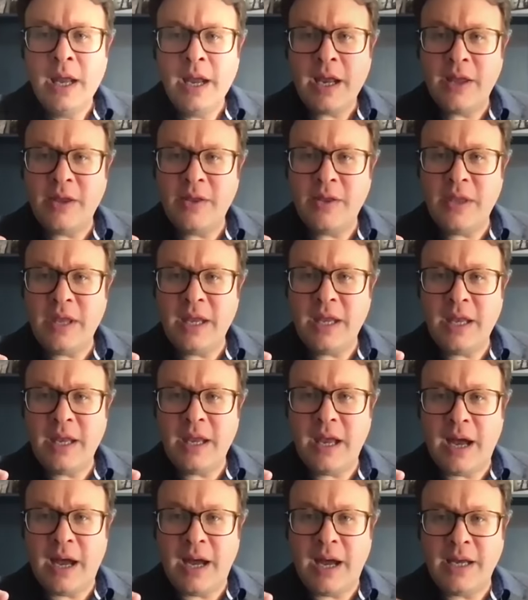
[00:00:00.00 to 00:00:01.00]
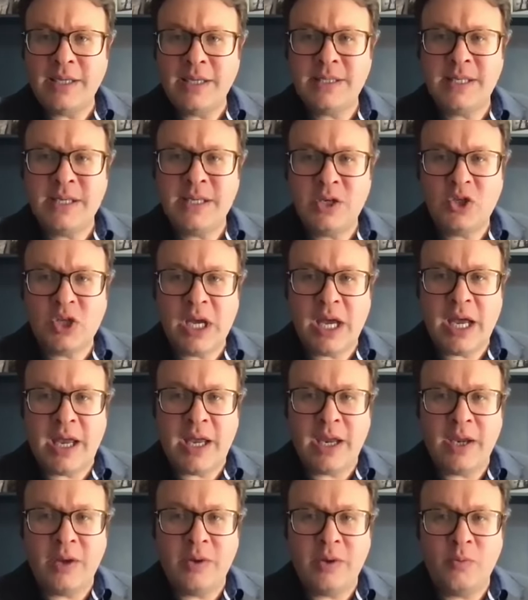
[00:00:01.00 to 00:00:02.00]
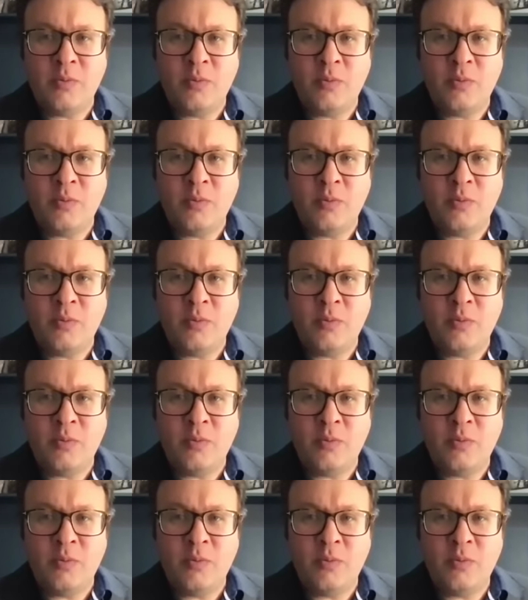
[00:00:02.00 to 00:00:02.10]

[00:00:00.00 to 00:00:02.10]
Can the ICJ